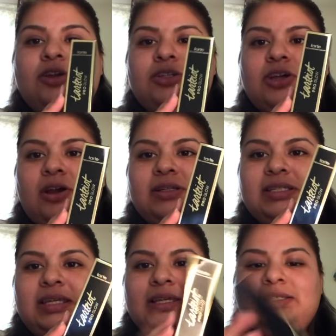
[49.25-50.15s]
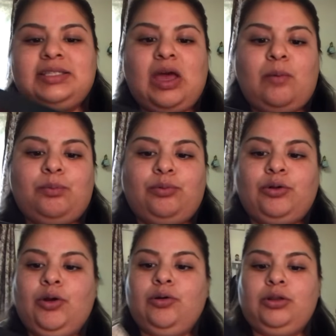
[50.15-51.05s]
Tarte's
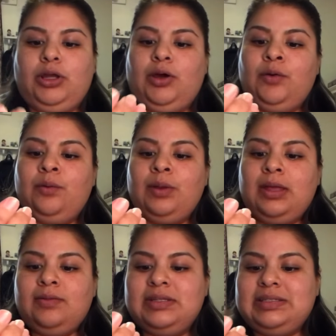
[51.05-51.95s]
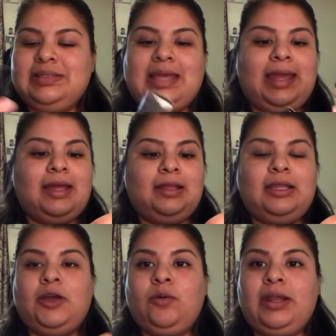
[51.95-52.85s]
Pro Glow. This is a
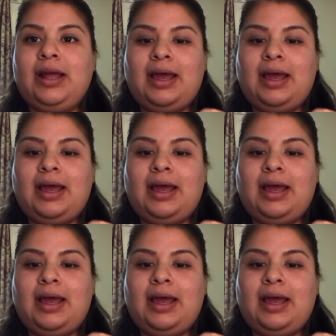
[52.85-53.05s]
liquid